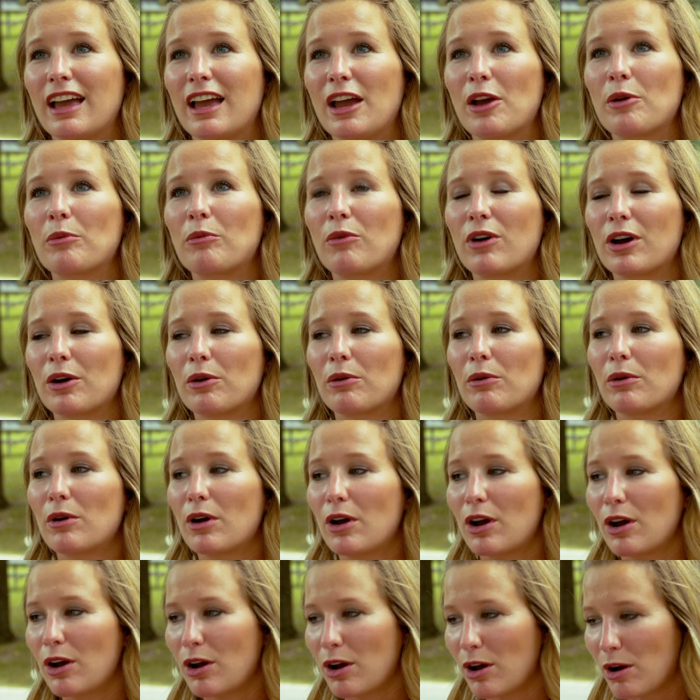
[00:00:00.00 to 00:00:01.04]
And what
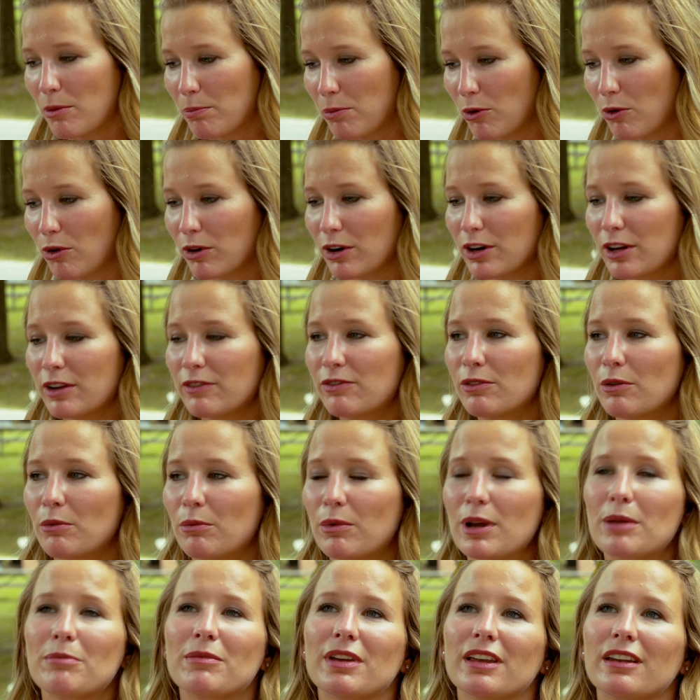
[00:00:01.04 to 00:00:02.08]
abortive
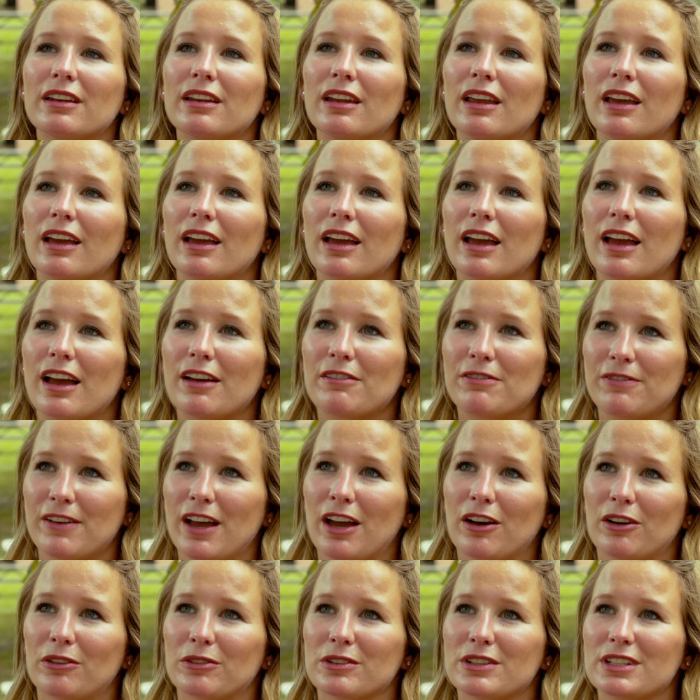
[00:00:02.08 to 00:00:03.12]
women have
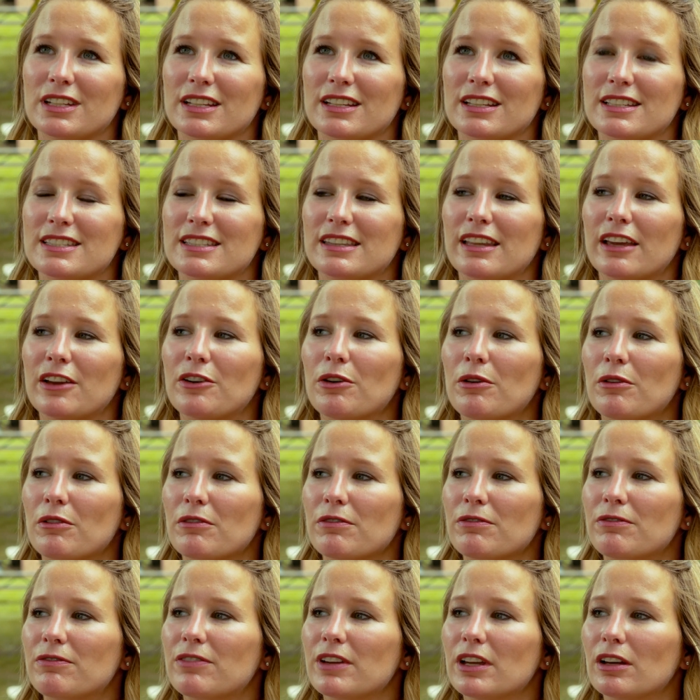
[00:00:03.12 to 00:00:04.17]
found is they don't
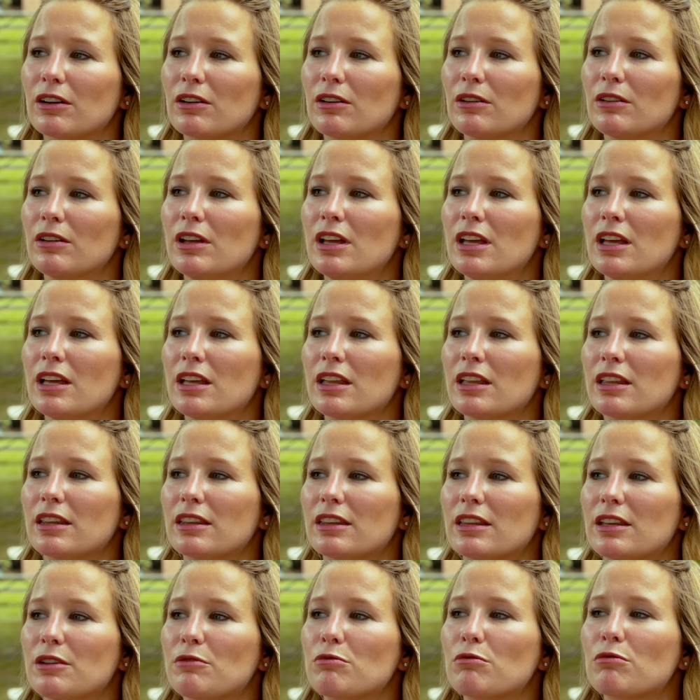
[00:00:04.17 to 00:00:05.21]
feel
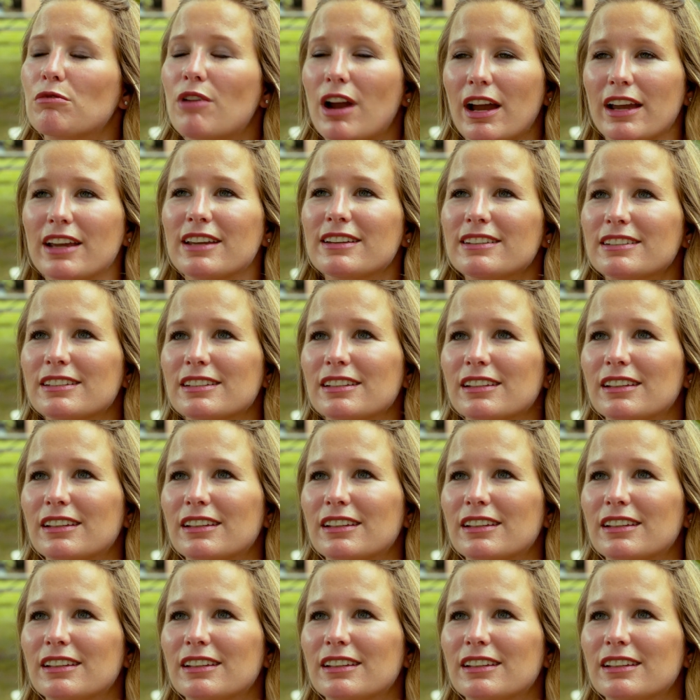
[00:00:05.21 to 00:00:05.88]
the right